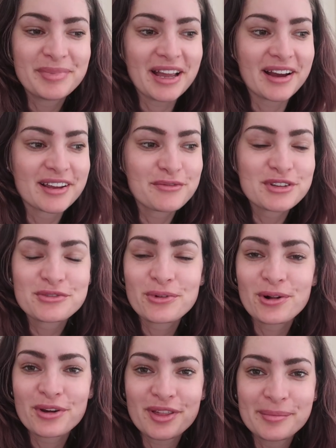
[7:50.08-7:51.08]
But yeah, give this
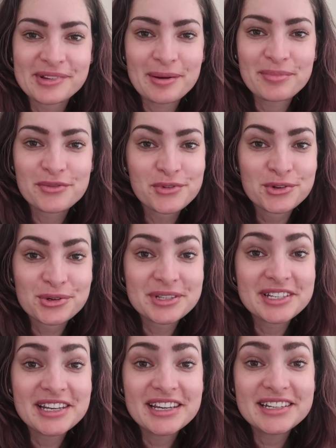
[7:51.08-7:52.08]
vlog a thumbs up if you
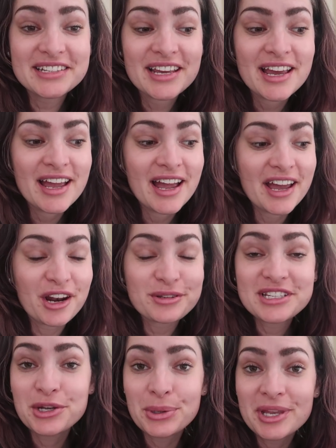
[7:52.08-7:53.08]
enjoyed seeing it, and I'll
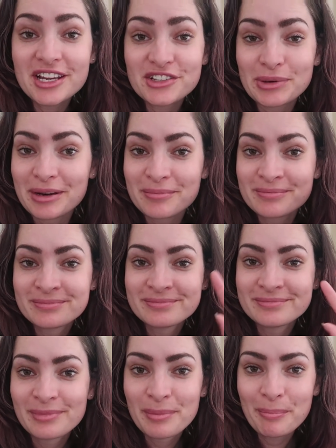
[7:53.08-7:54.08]
see you in the next one.
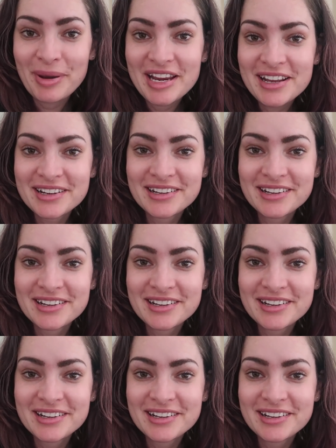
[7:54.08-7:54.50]
Bye!